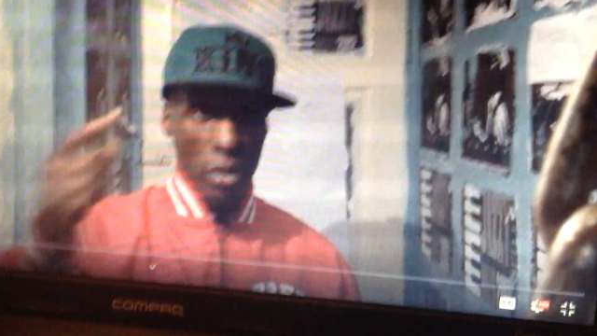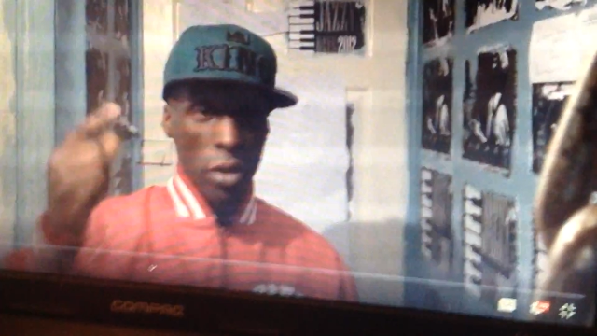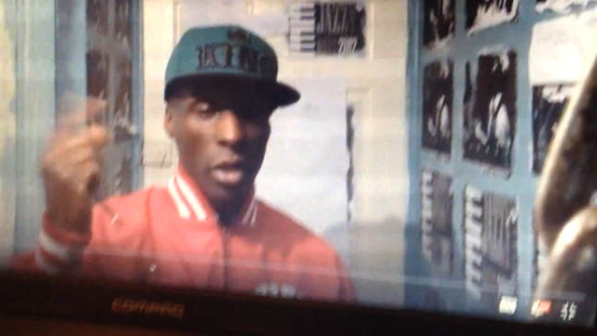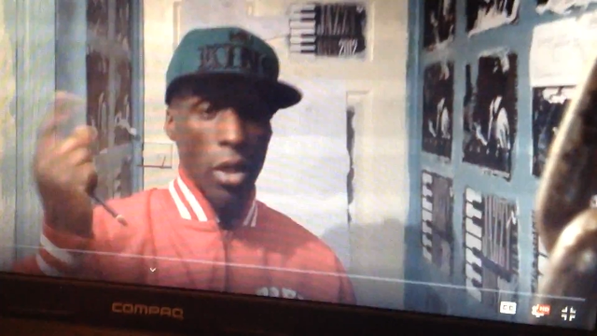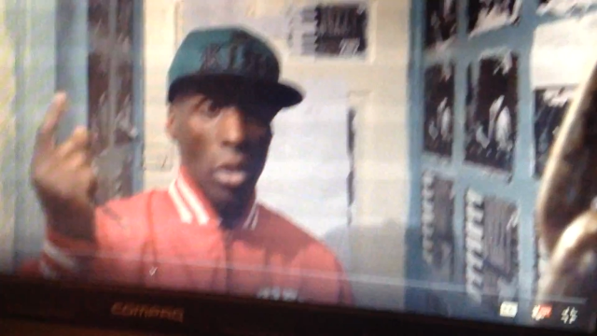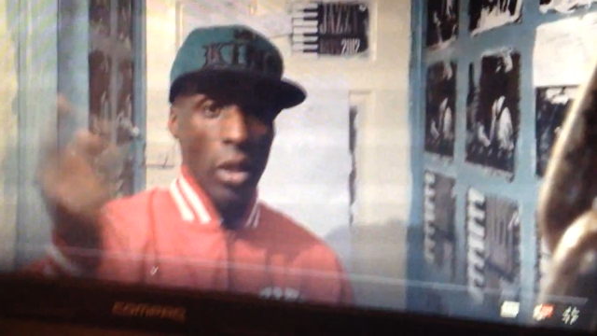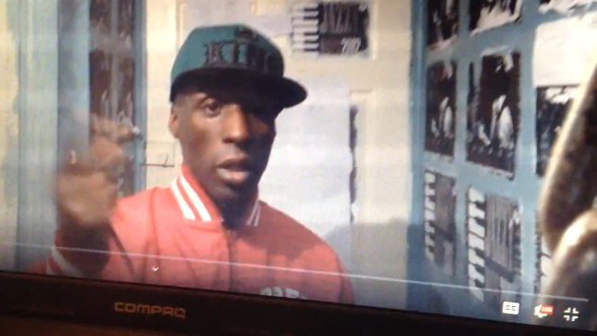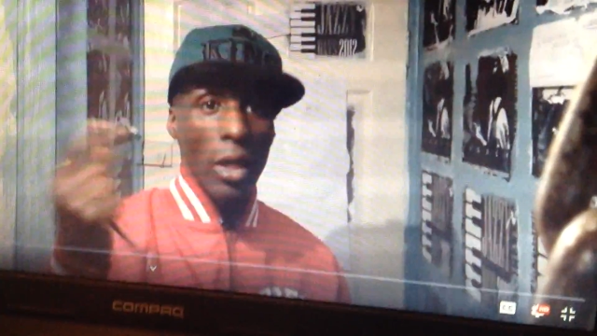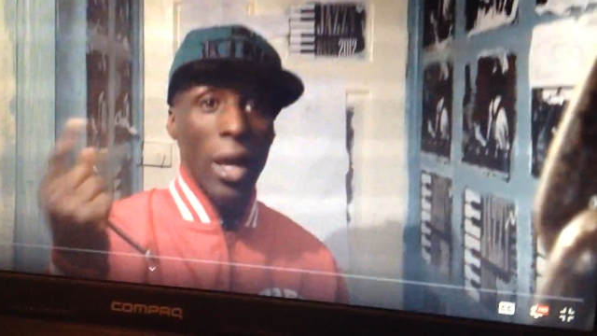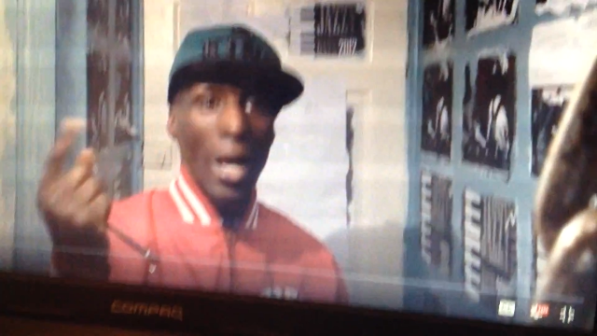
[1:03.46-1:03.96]
it
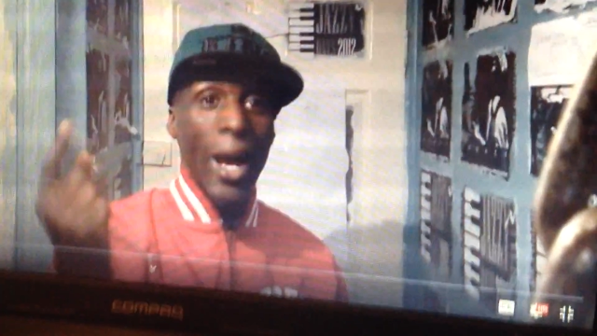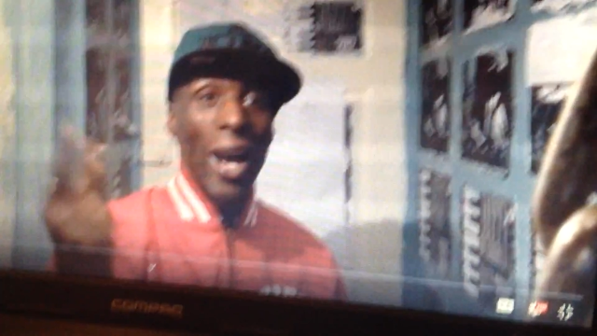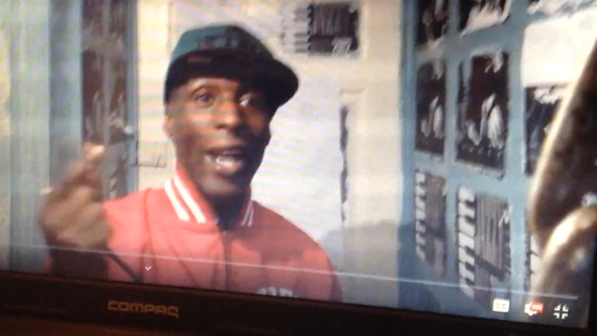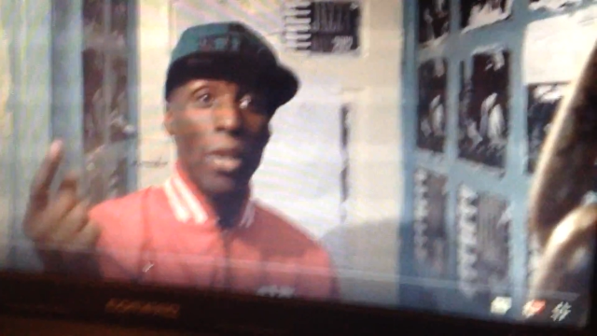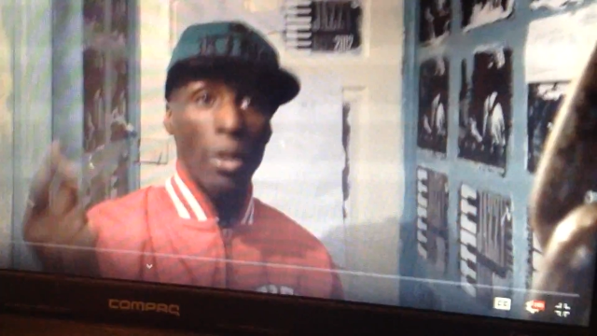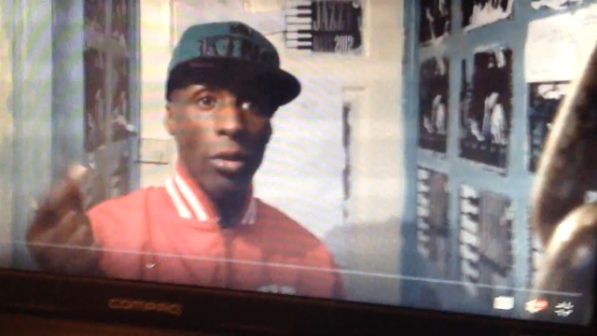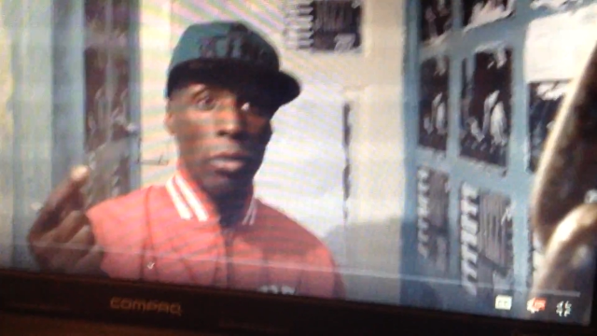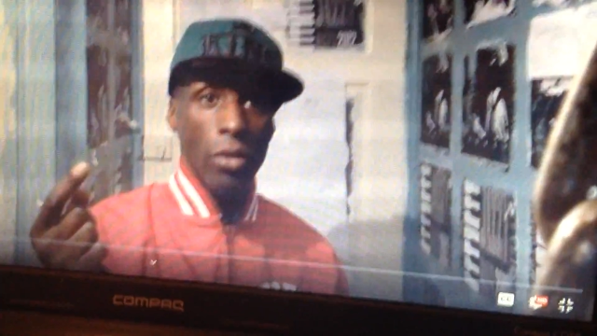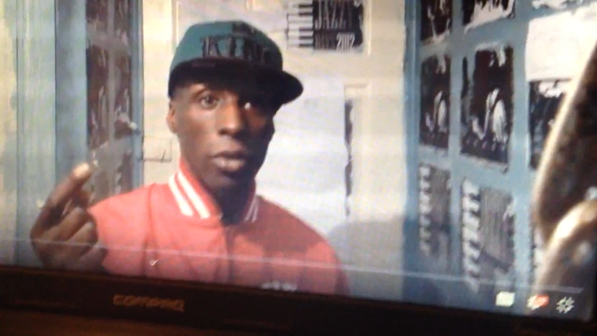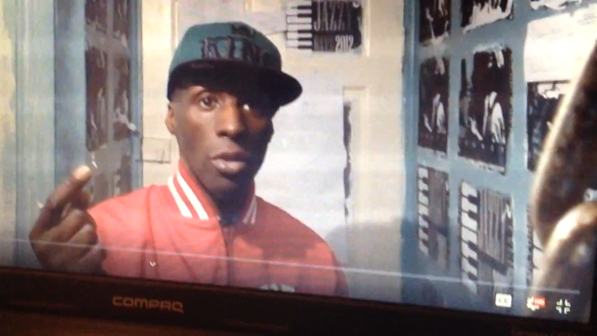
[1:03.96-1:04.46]
out. I
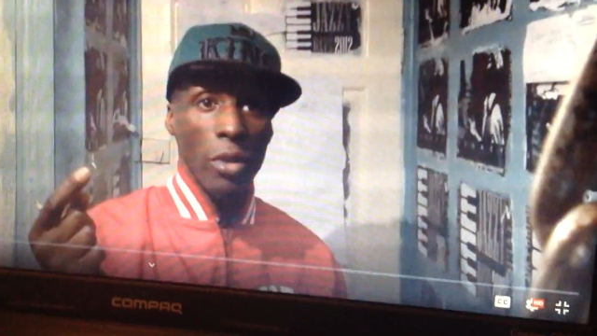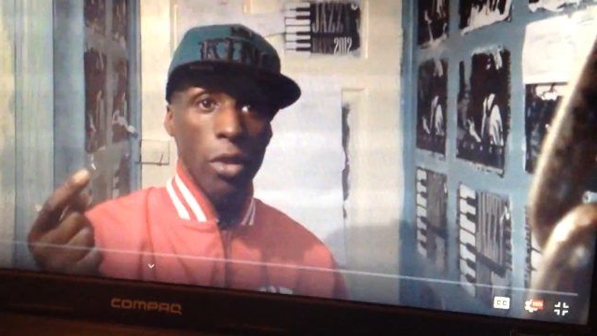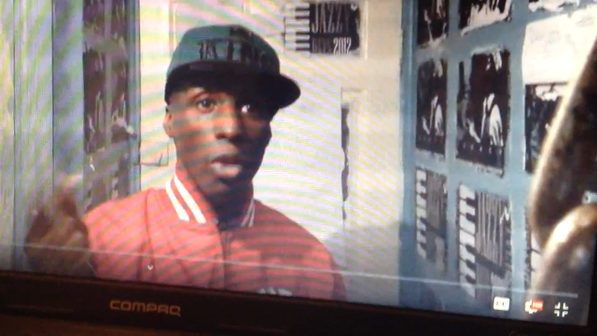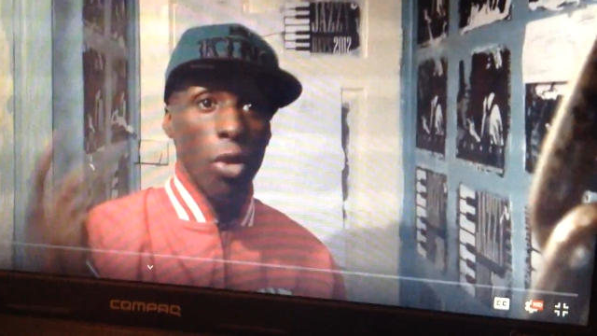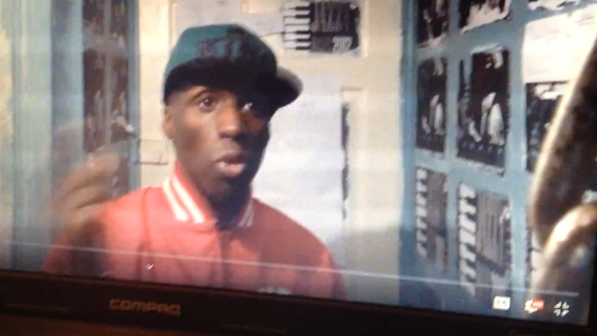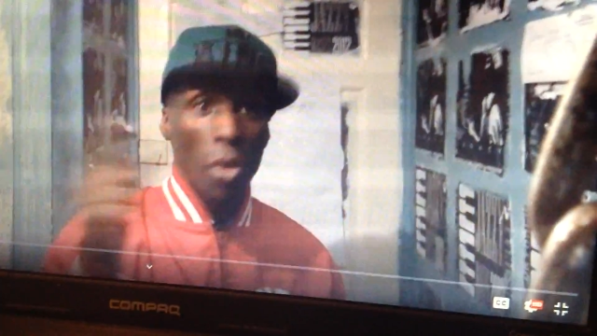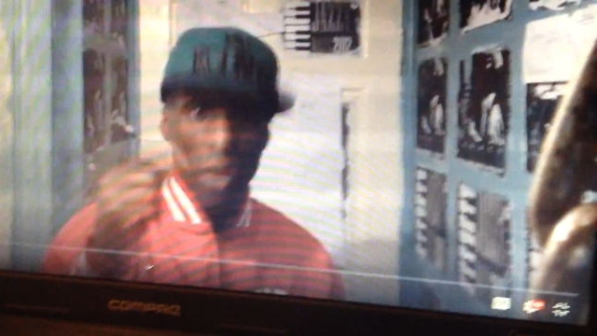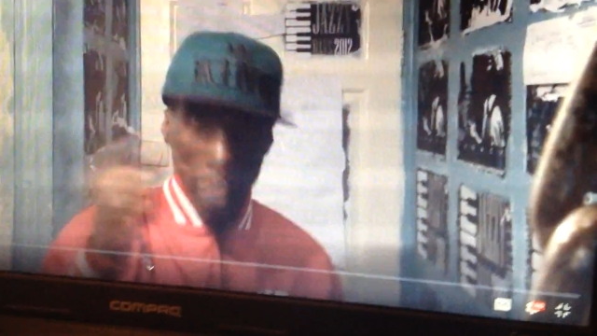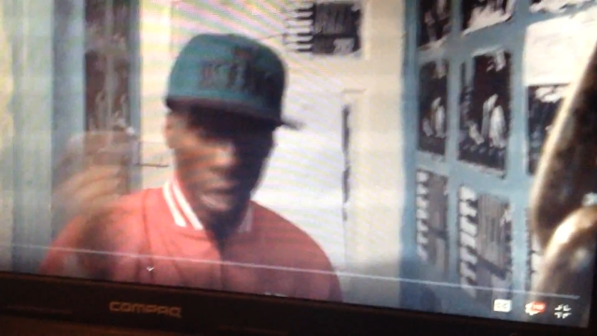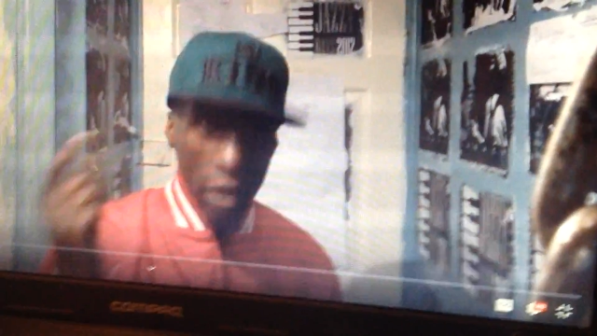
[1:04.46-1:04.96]

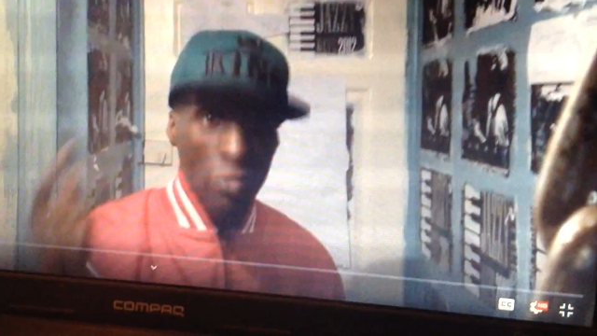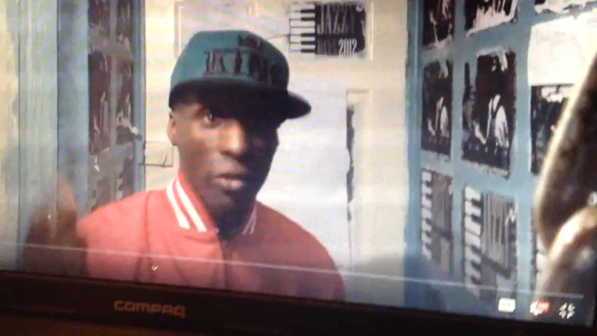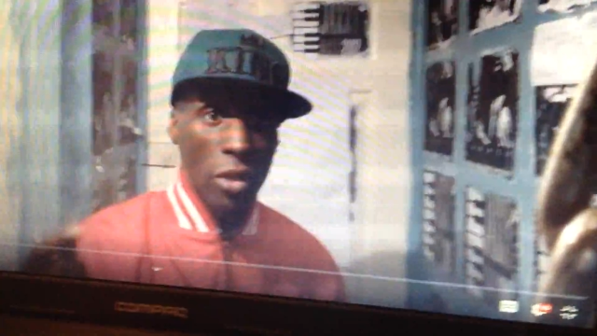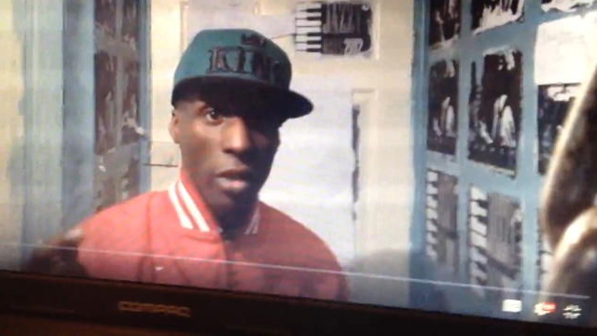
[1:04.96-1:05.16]
spoke it out